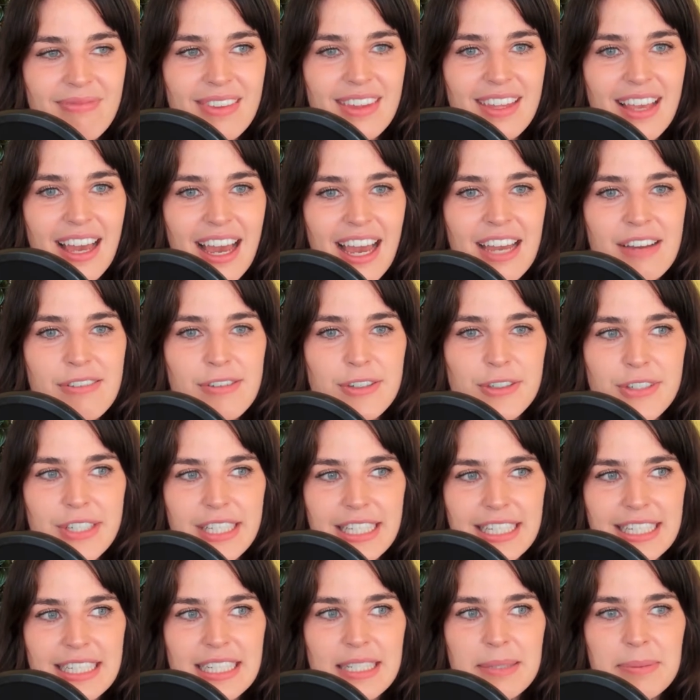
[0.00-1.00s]
I have a
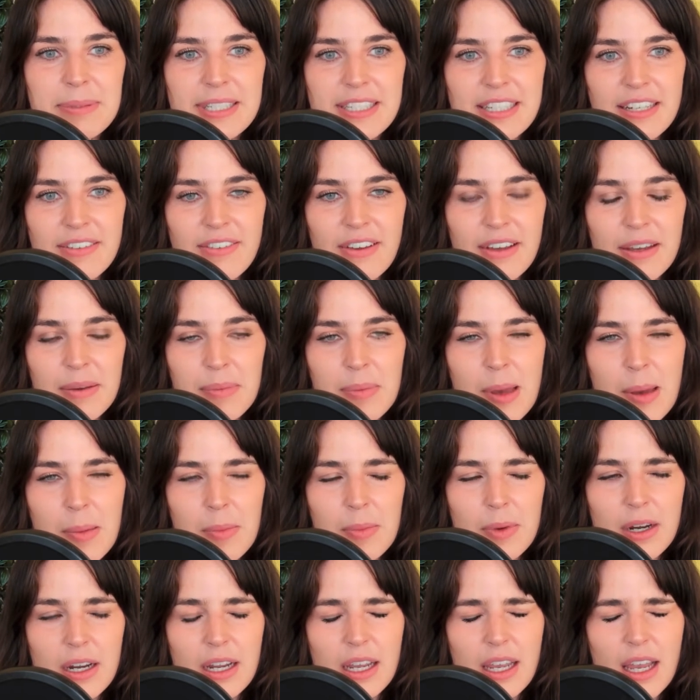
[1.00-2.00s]
really specific
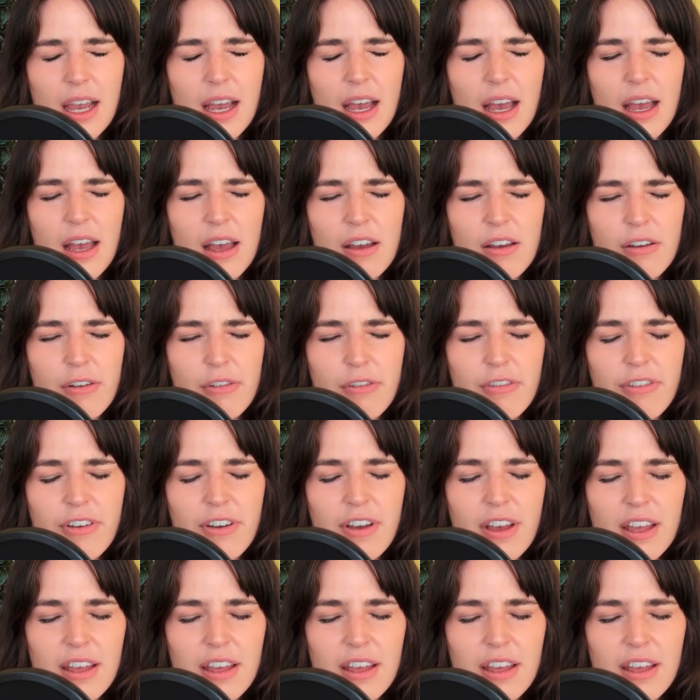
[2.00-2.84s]
memory of